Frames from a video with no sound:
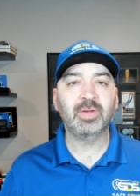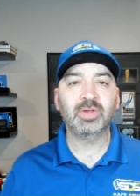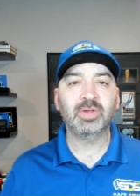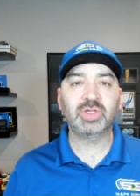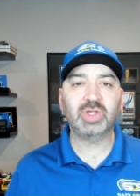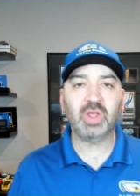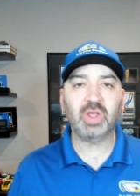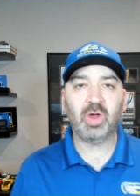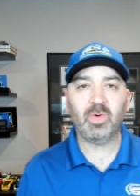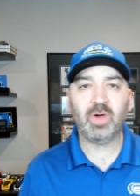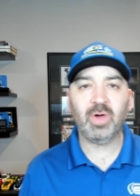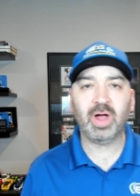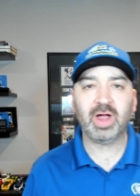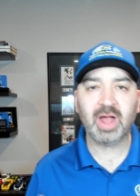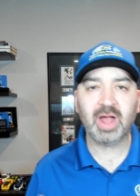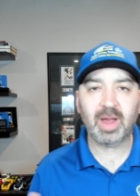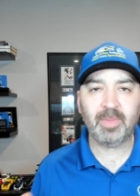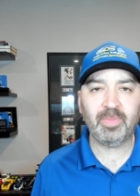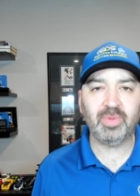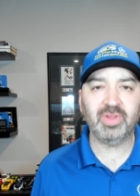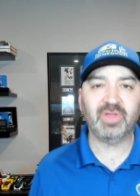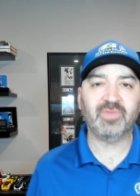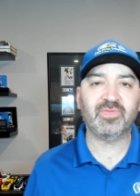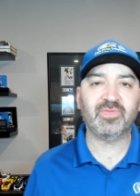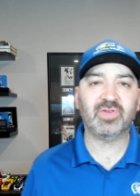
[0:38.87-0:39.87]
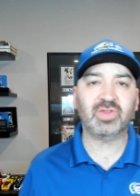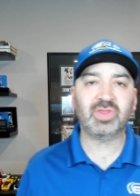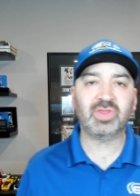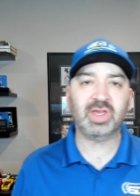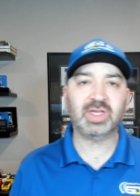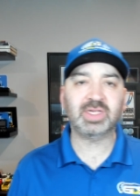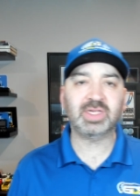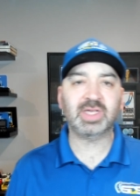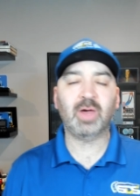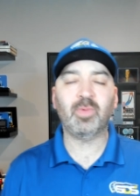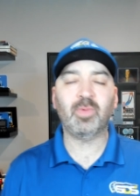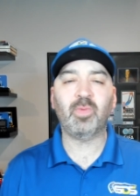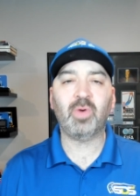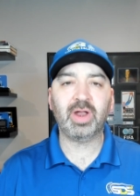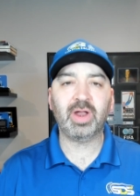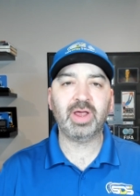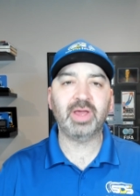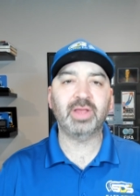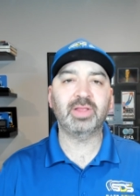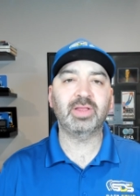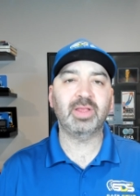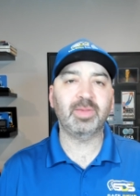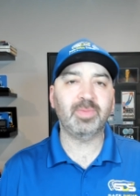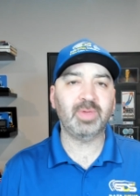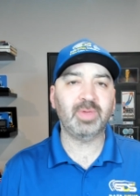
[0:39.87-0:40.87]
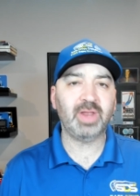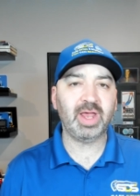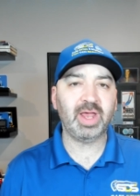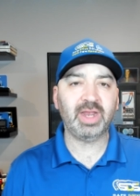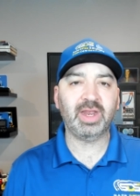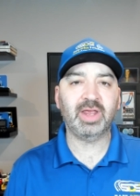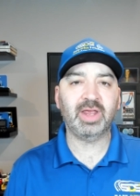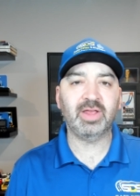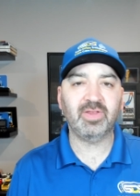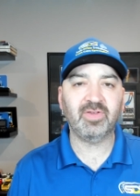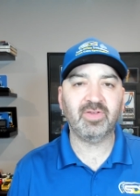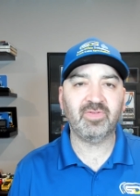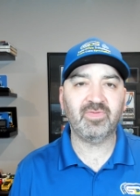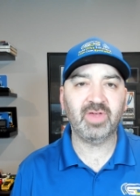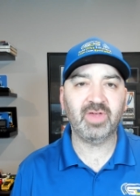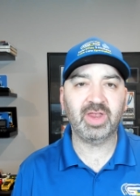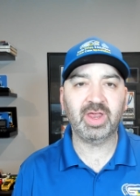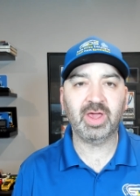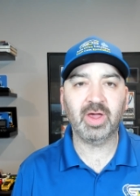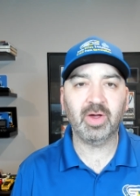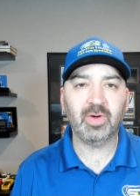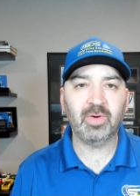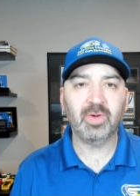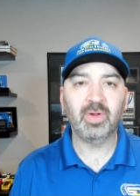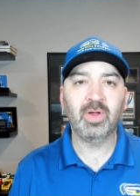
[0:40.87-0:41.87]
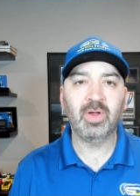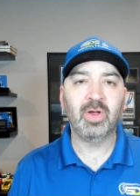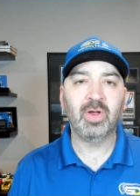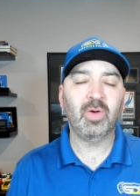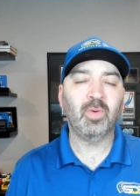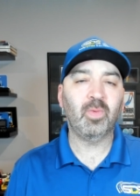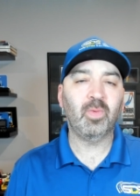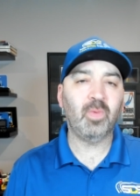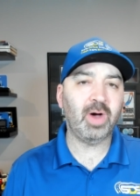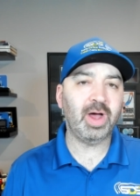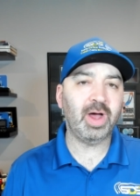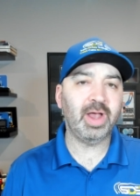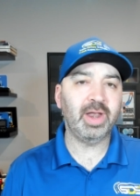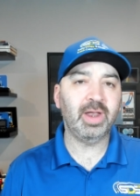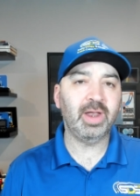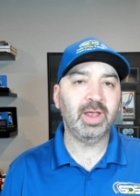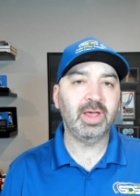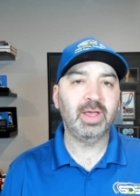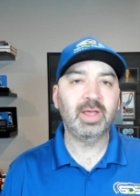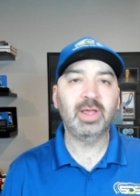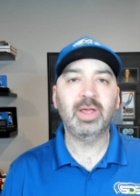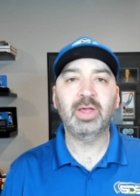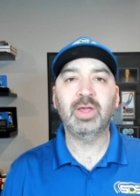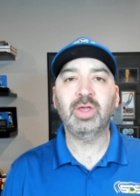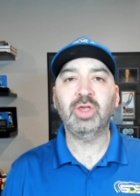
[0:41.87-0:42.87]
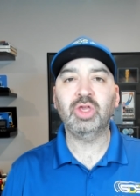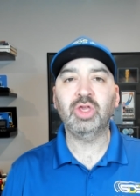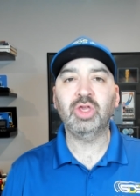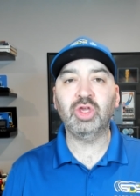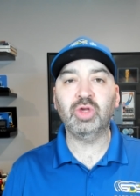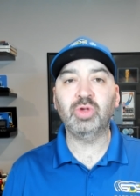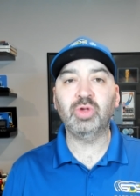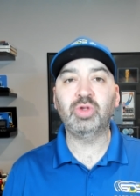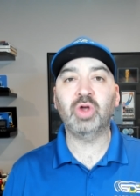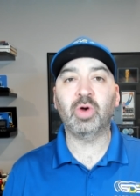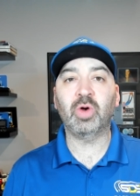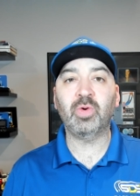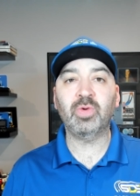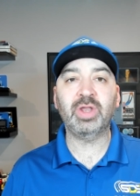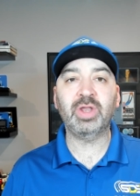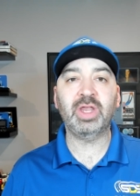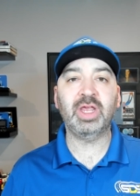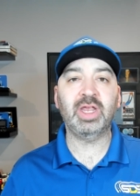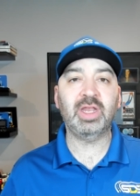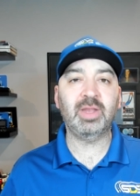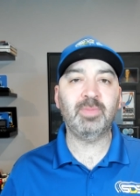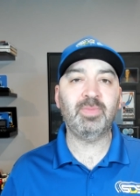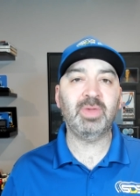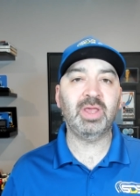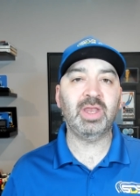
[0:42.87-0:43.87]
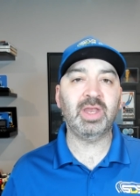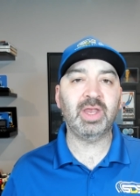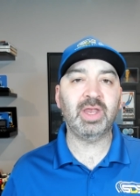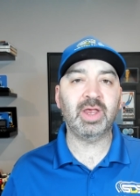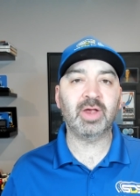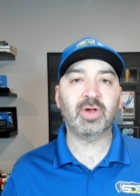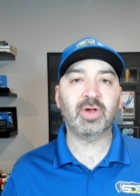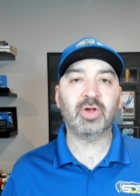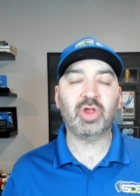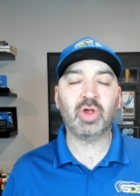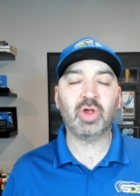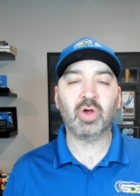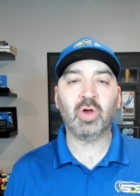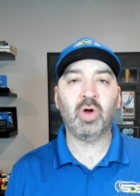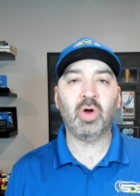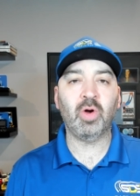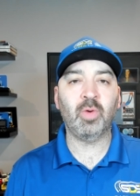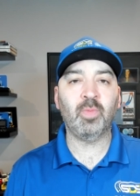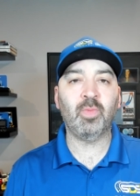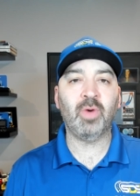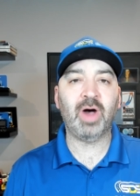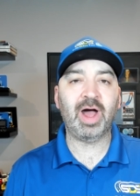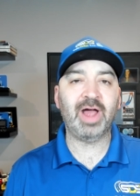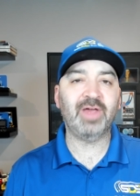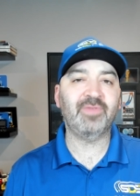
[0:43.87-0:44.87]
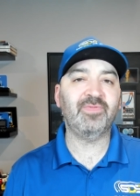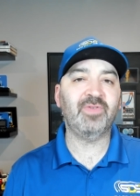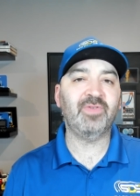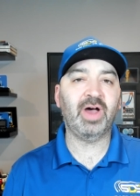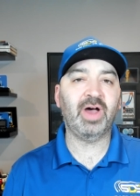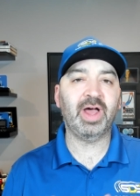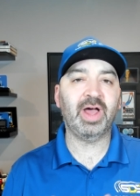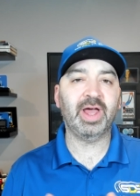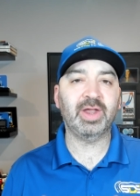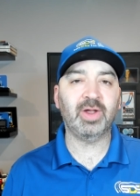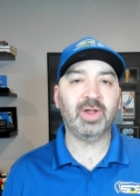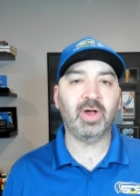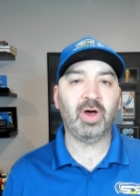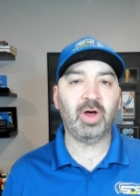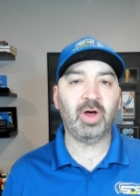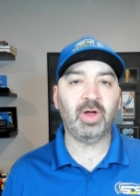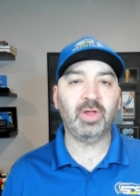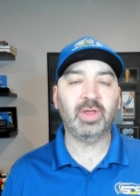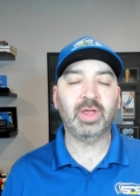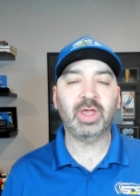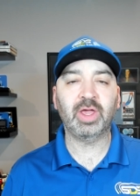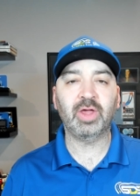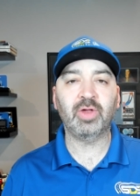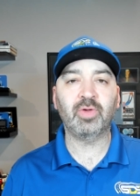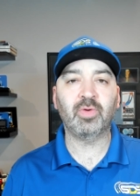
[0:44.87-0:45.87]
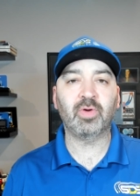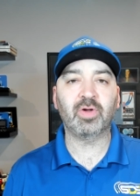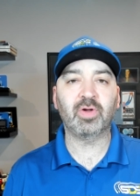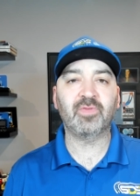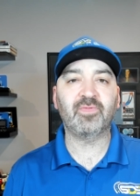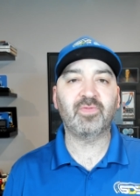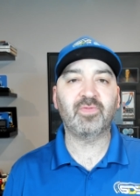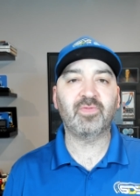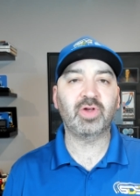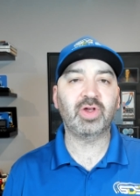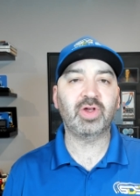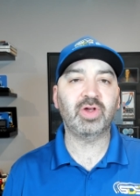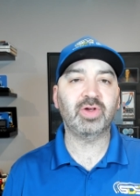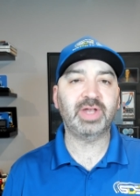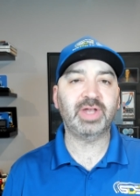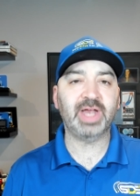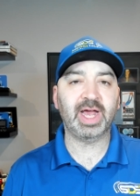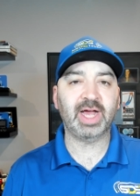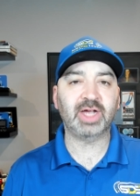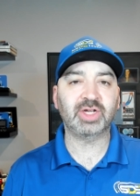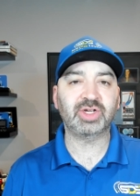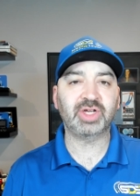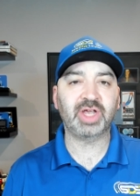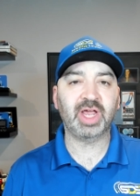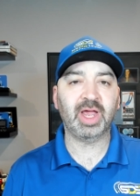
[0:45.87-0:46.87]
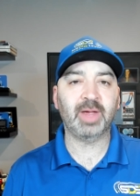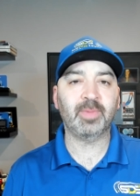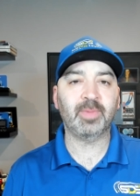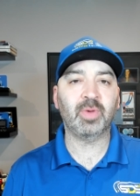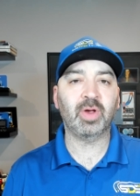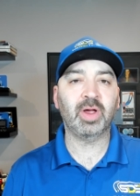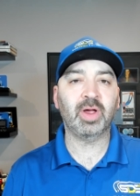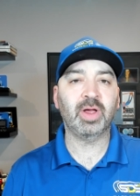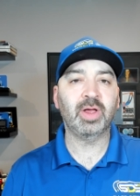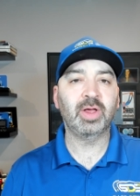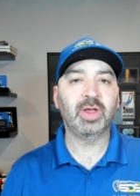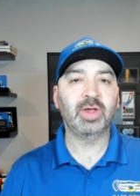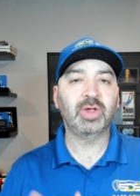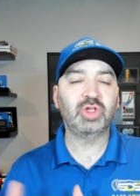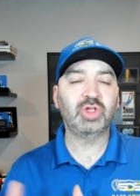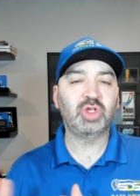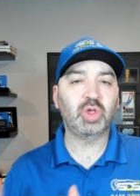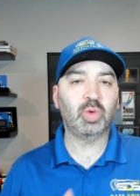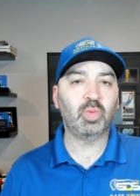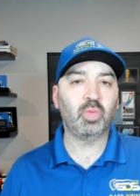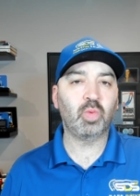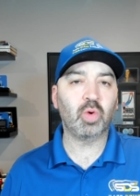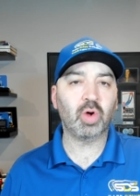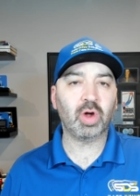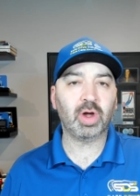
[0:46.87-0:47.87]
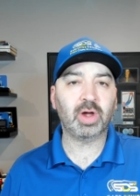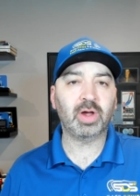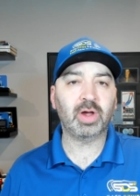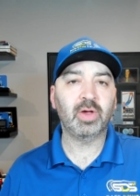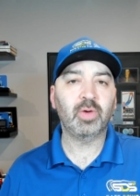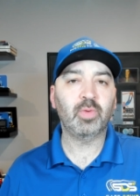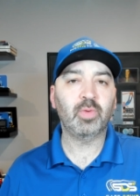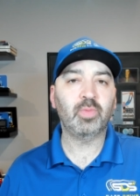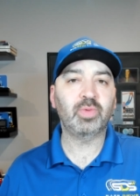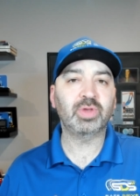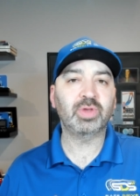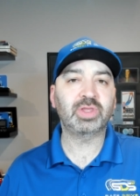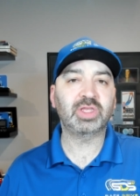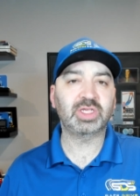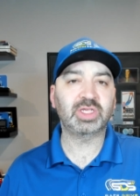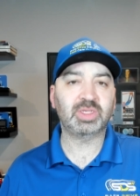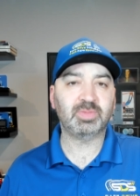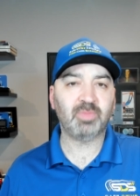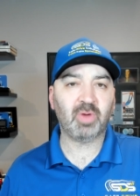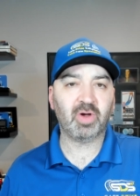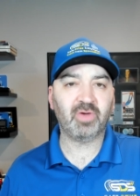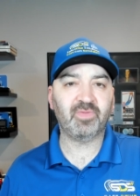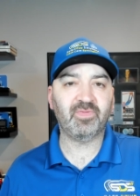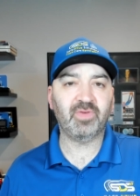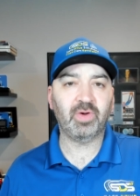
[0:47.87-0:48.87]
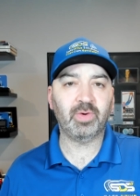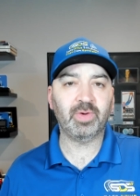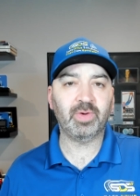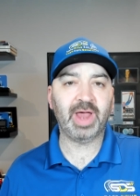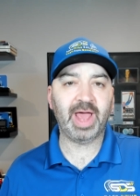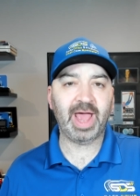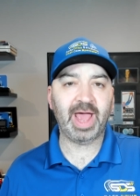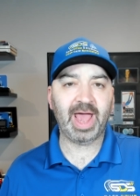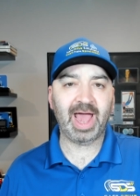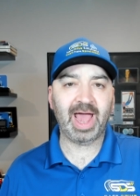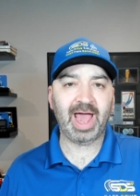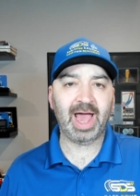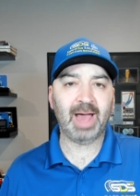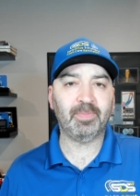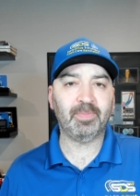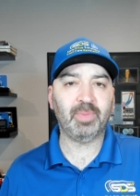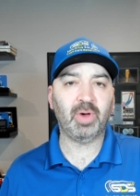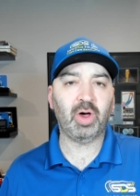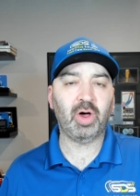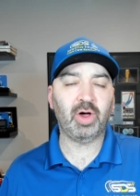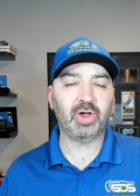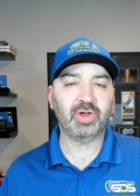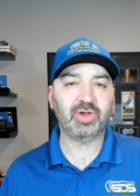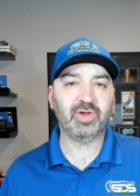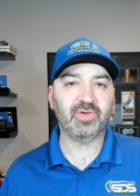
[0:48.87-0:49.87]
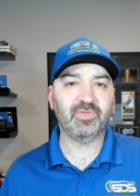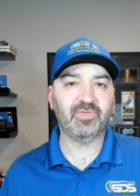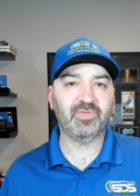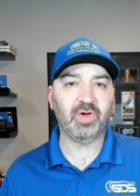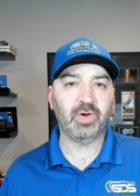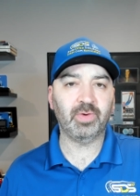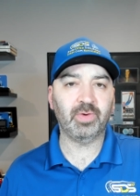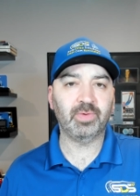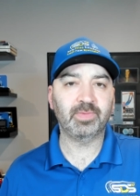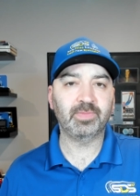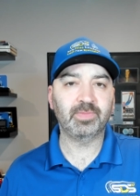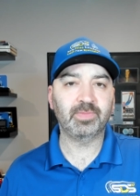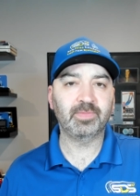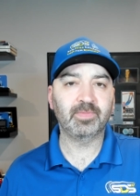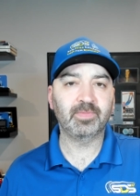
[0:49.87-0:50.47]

So, a couple different things I want to eliminate in this video. One, you don't need to be near your home Wi Fi at all in order for your dash camera to work with the smartphone app on your phone.